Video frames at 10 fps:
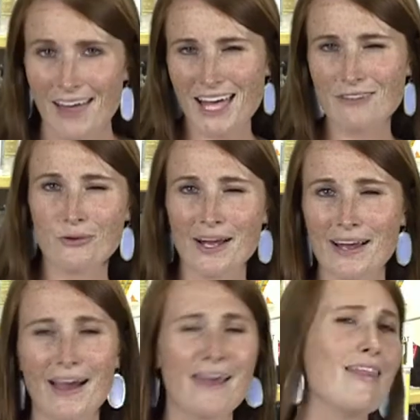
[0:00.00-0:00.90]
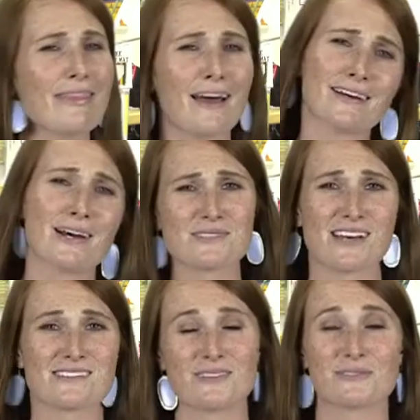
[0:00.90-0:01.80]
FYI, that code's
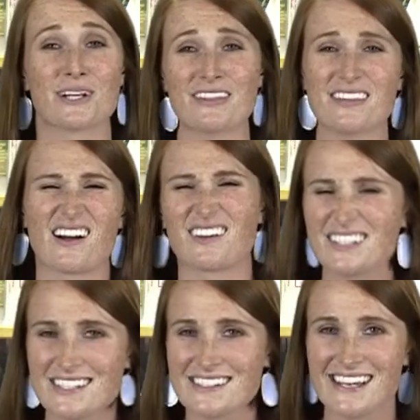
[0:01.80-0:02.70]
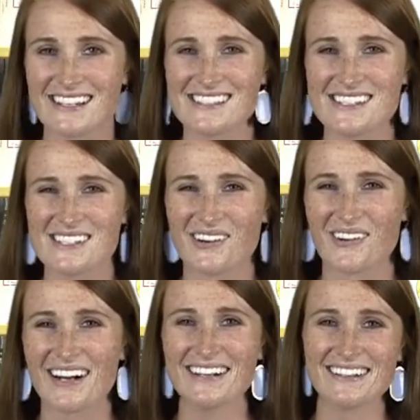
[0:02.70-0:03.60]
also good at the Arlington, Texas
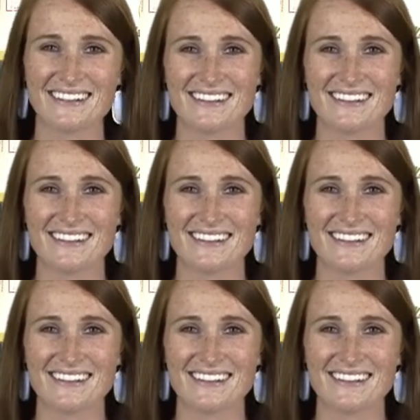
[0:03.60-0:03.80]
store.